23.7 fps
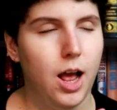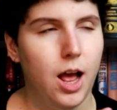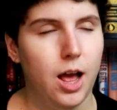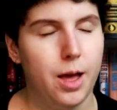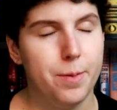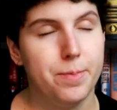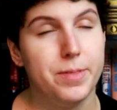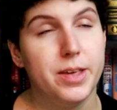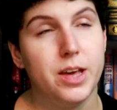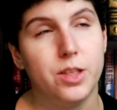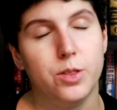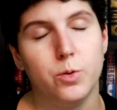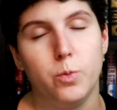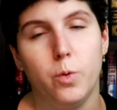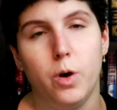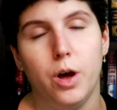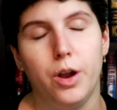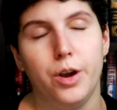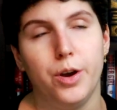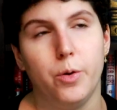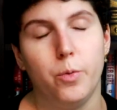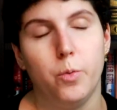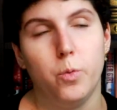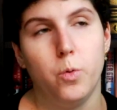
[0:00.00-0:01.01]
and the other
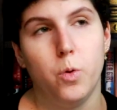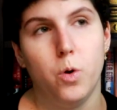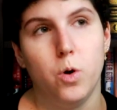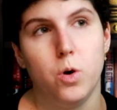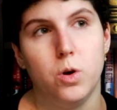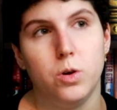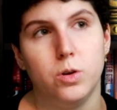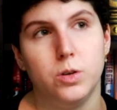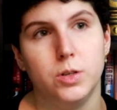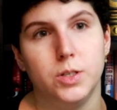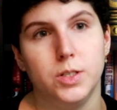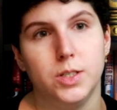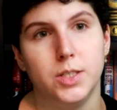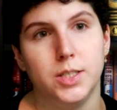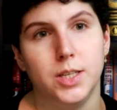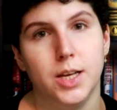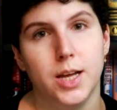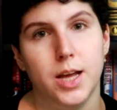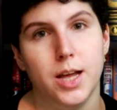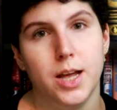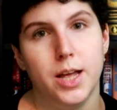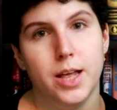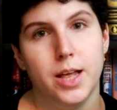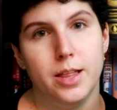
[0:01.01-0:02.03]
one was
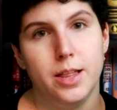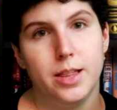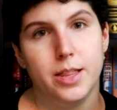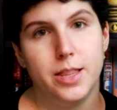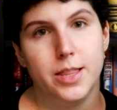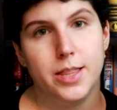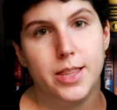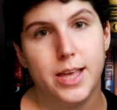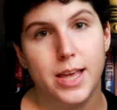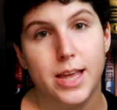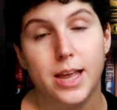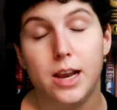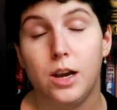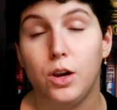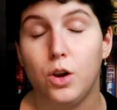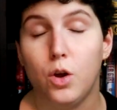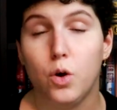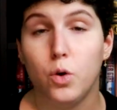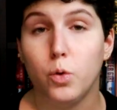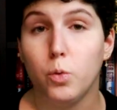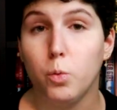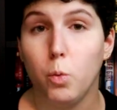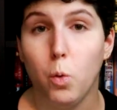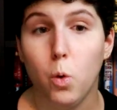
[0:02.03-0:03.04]
The
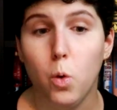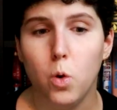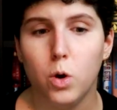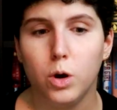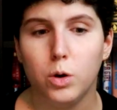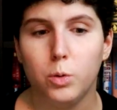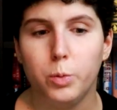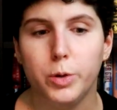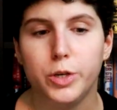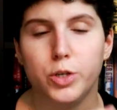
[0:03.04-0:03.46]
Long Walk,